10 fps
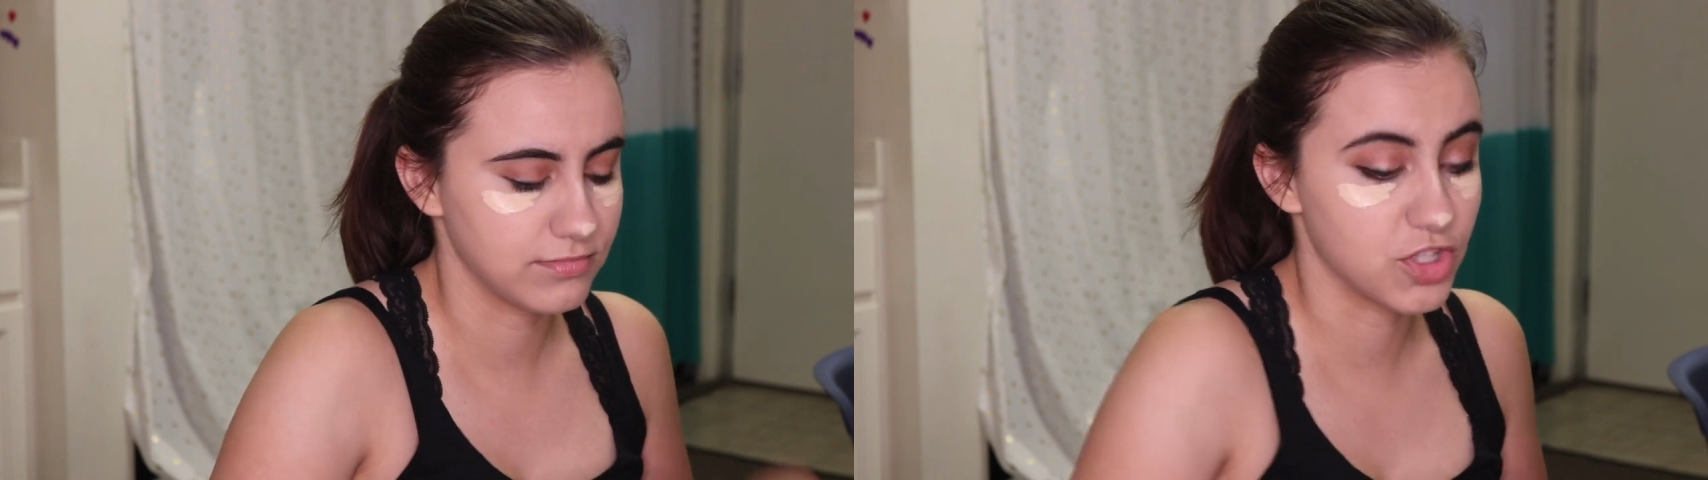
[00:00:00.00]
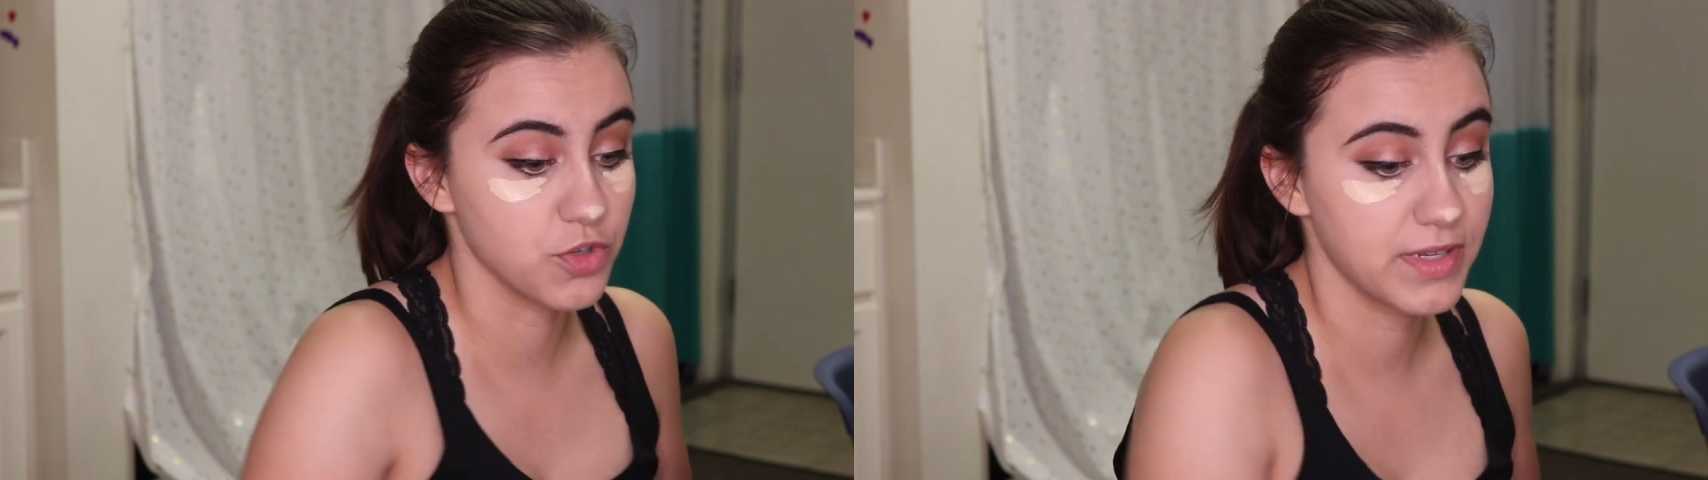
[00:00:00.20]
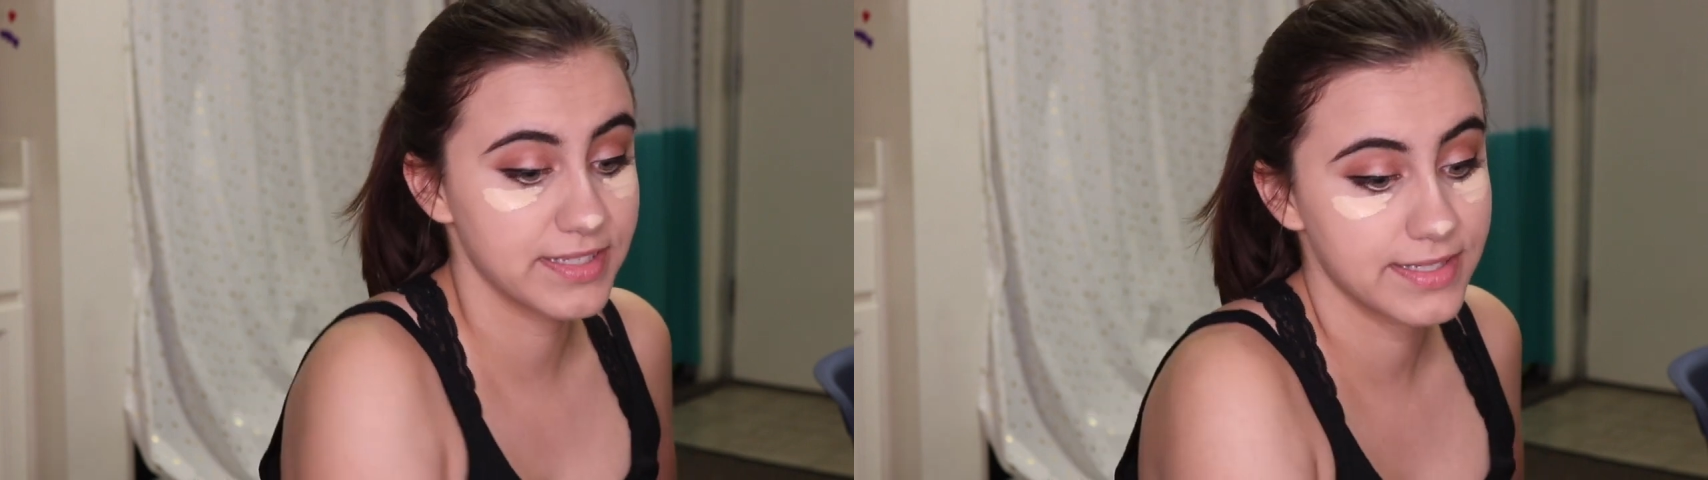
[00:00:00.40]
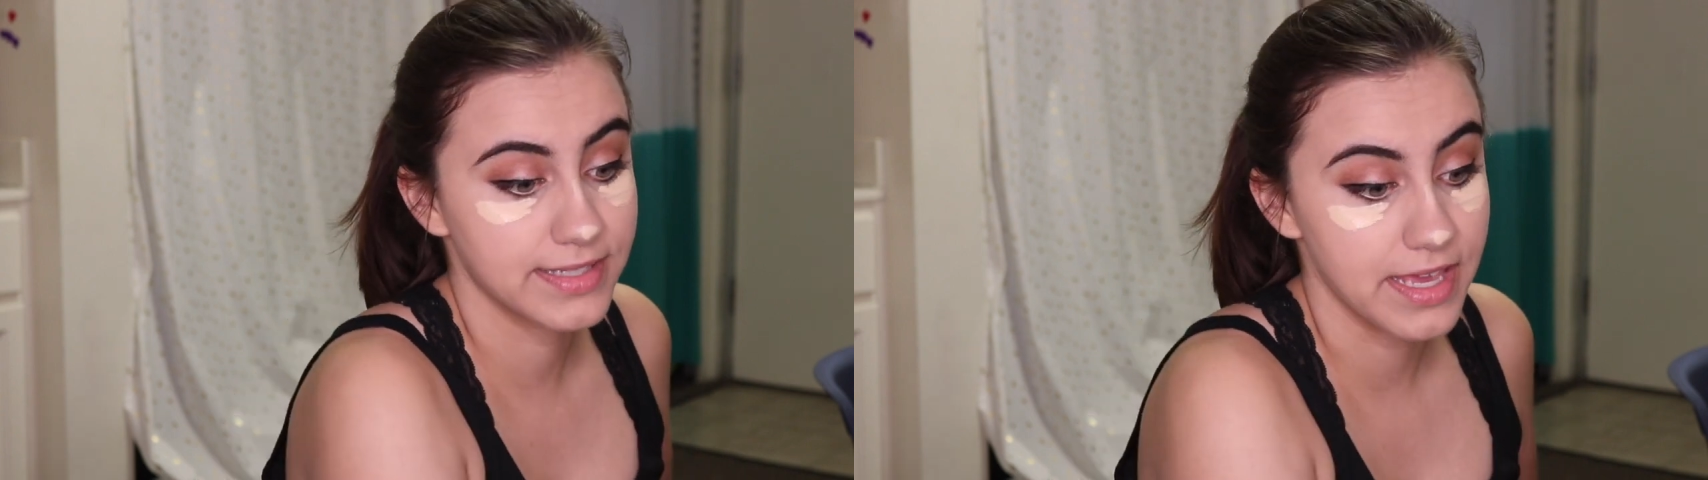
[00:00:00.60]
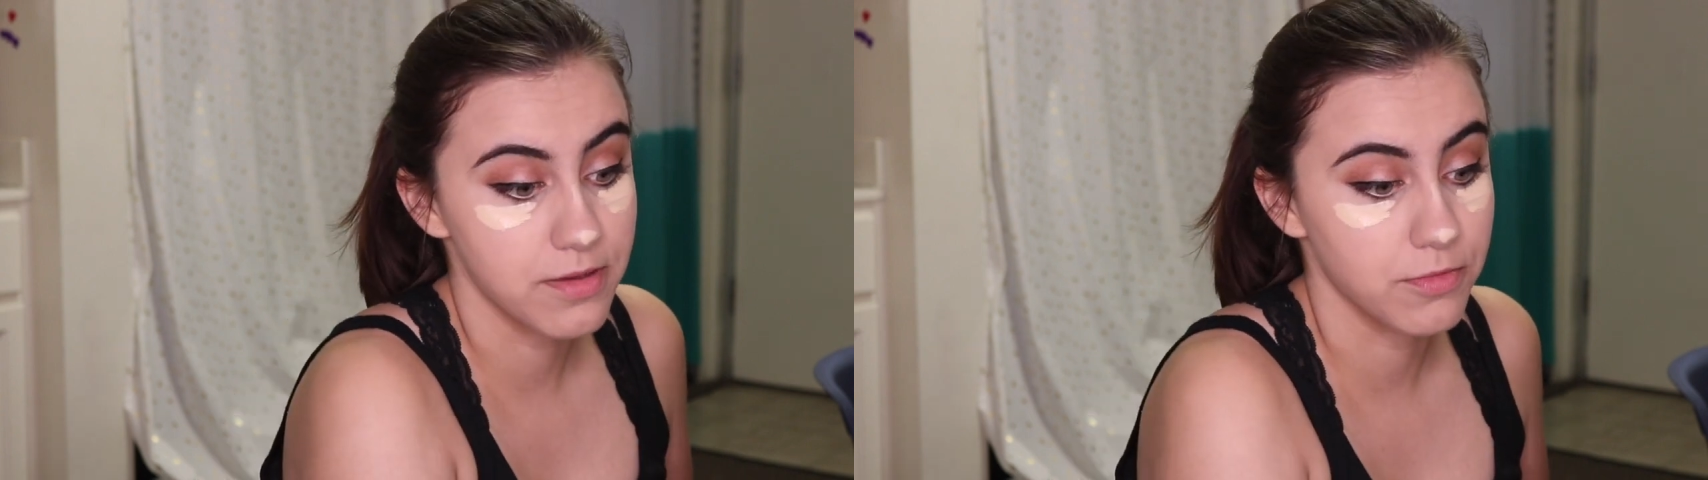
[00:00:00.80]
Doing
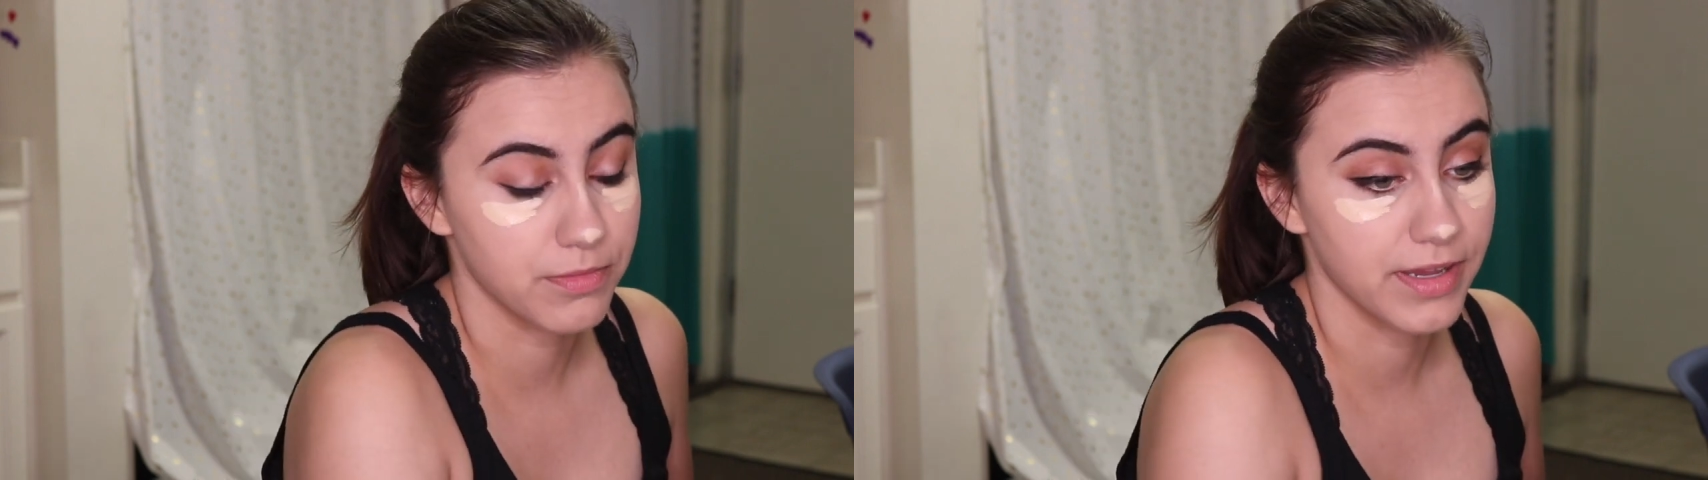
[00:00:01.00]
Skit with